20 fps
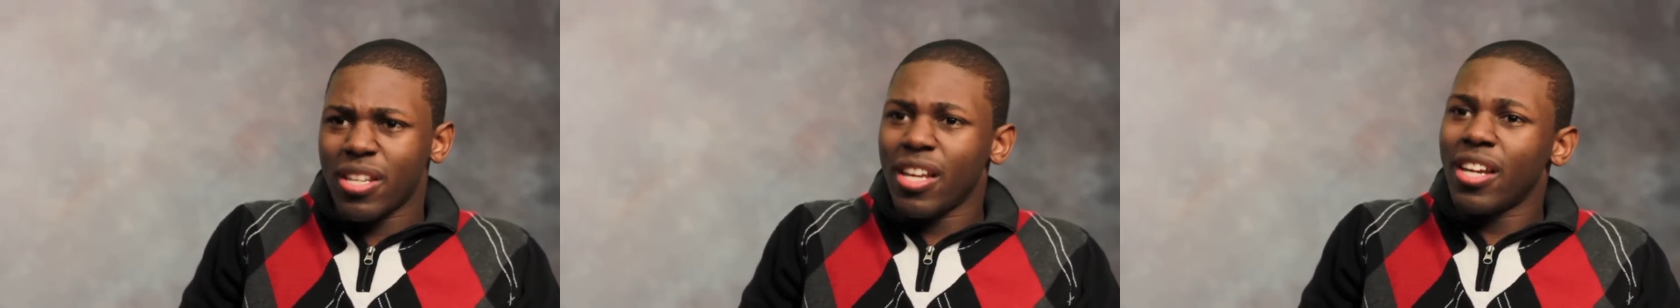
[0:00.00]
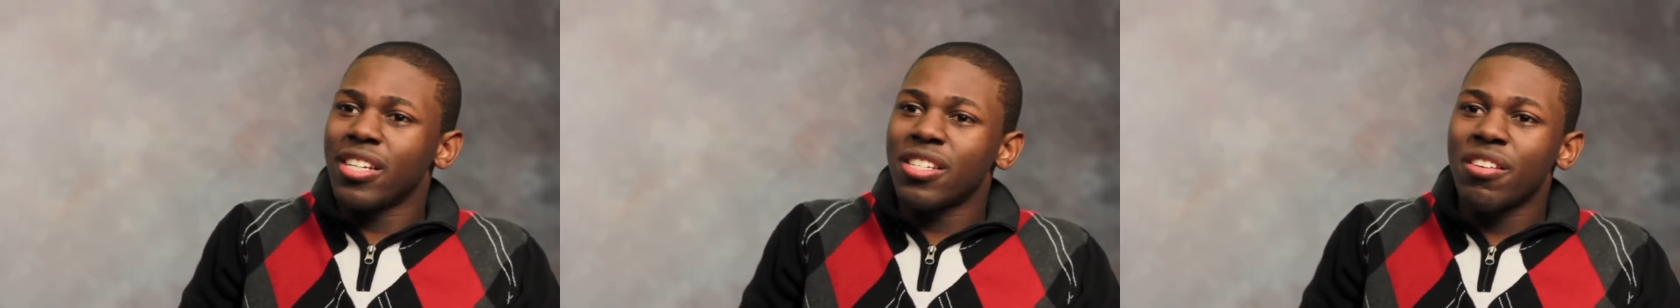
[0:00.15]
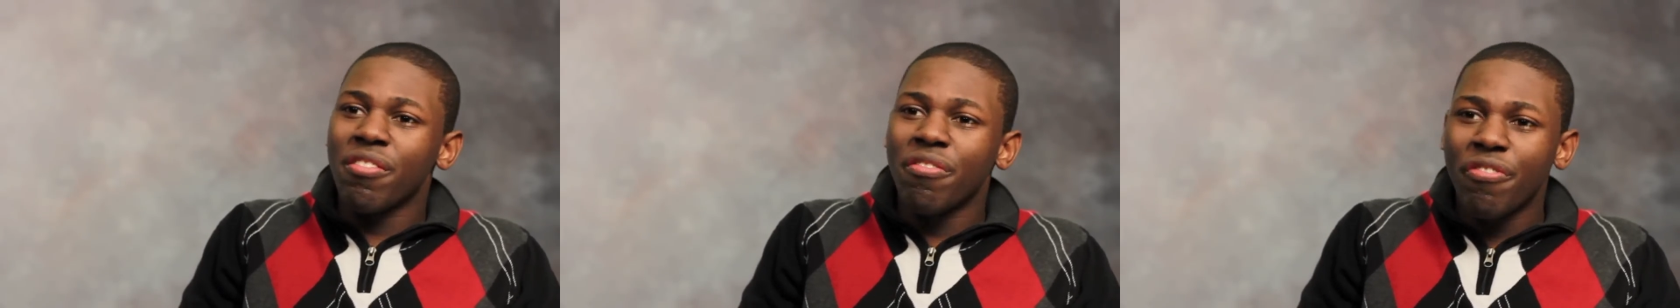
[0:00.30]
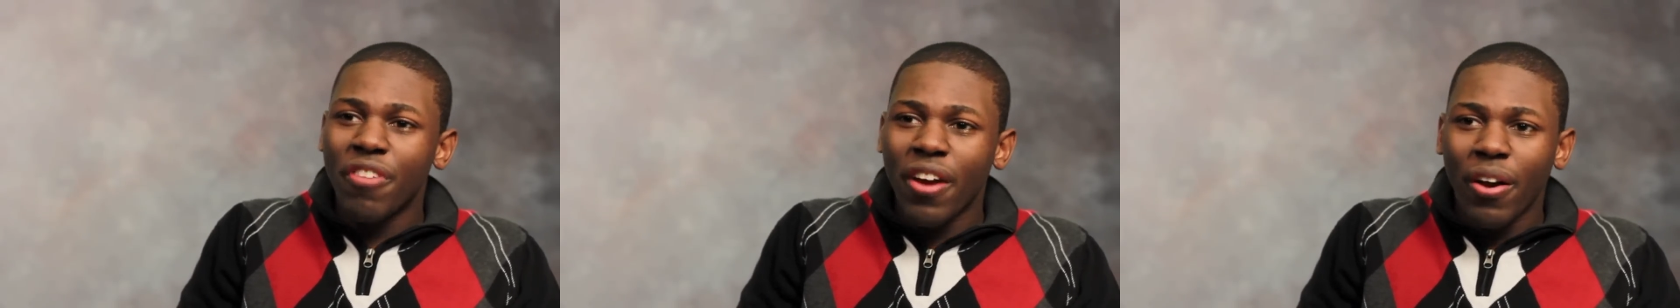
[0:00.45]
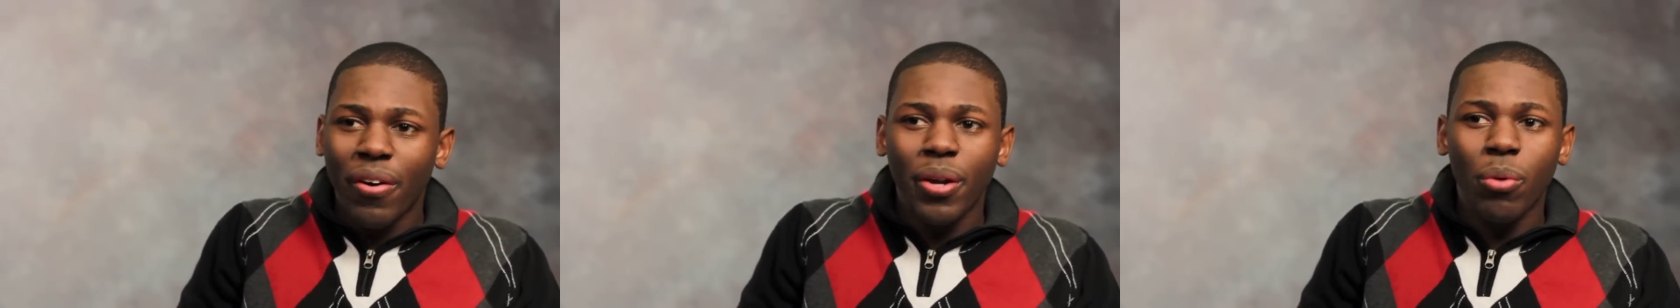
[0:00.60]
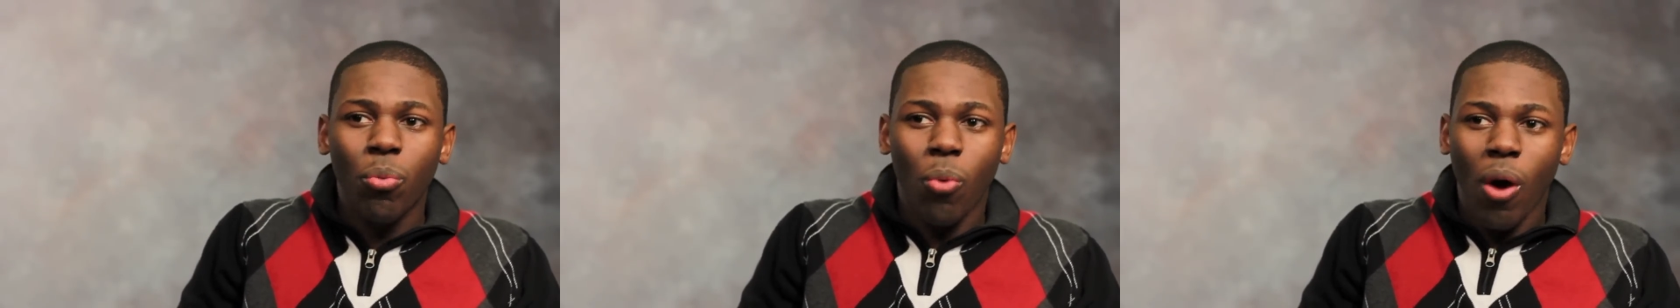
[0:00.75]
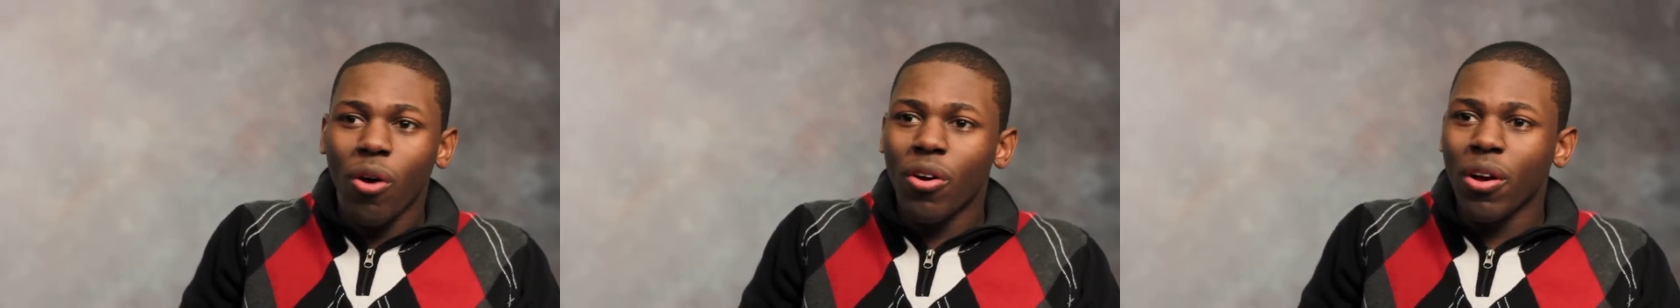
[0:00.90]
and it's a very
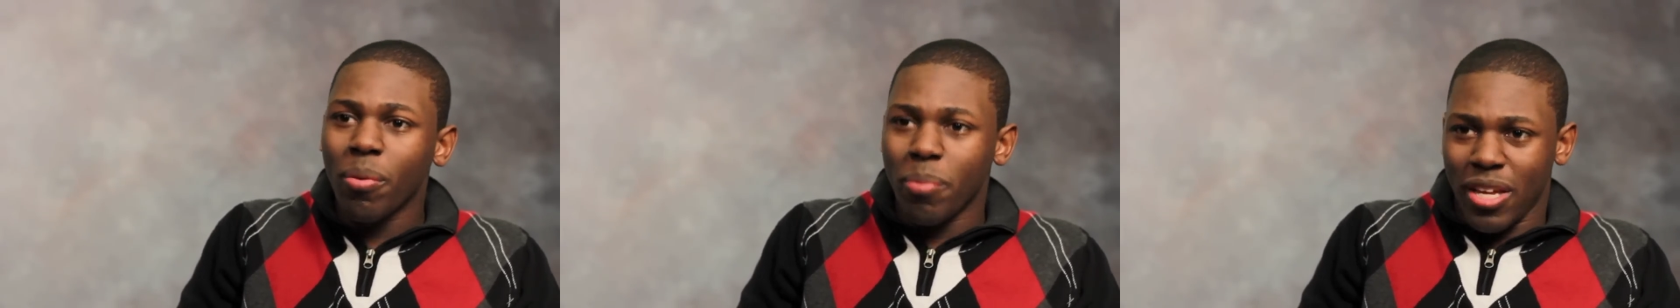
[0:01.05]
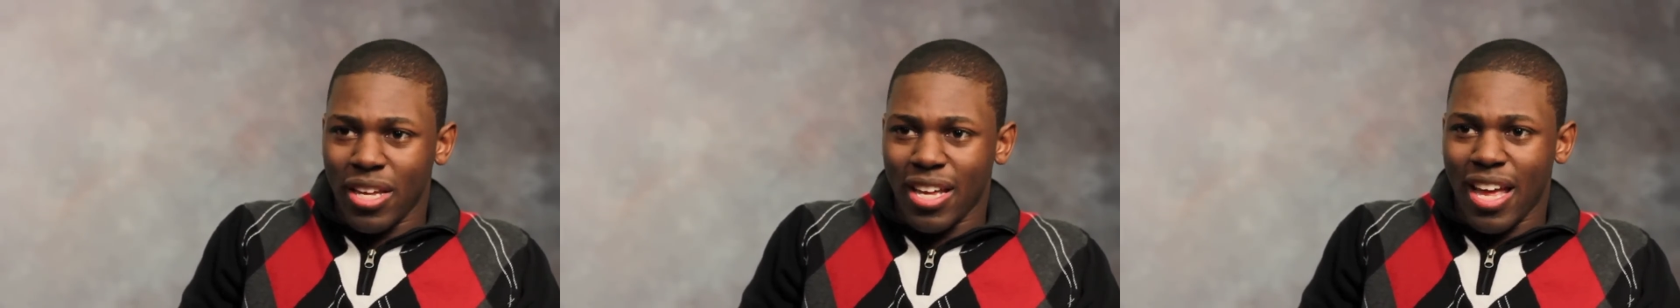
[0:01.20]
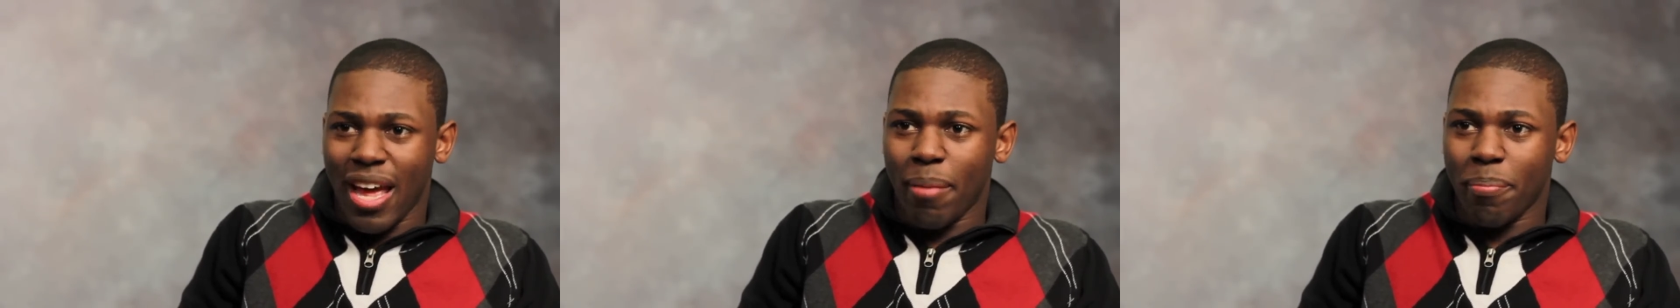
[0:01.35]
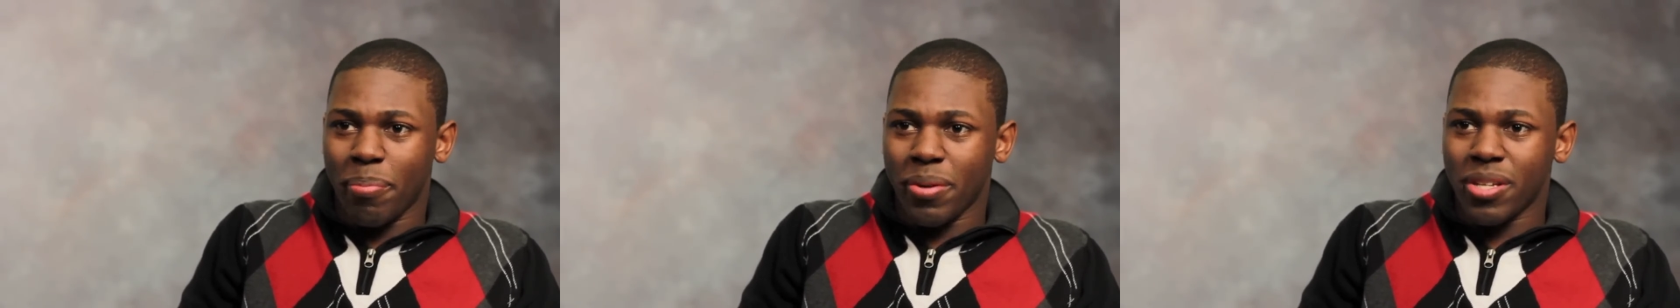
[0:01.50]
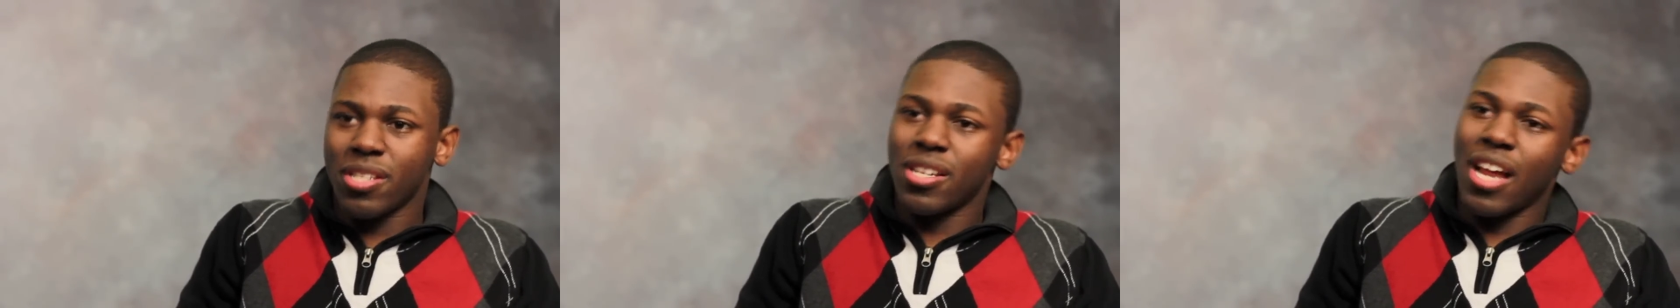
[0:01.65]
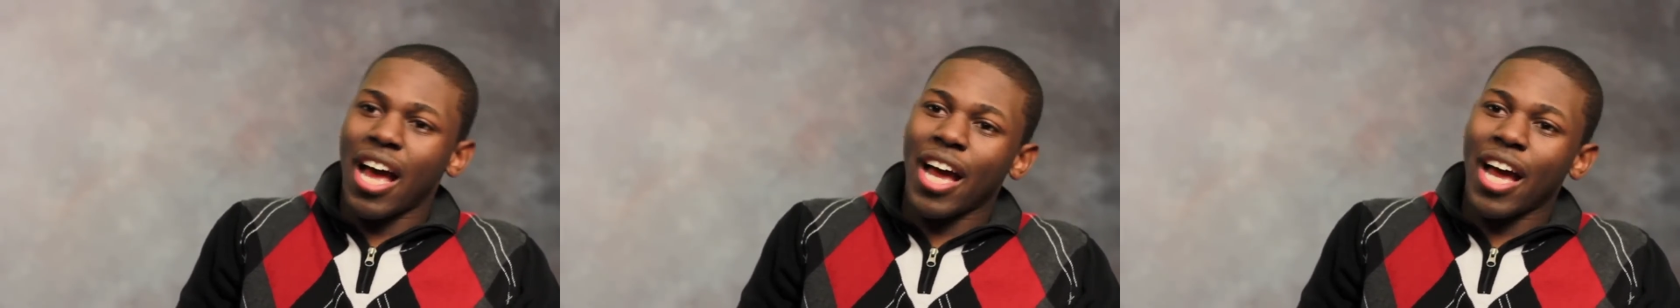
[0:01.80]
welcoming campus.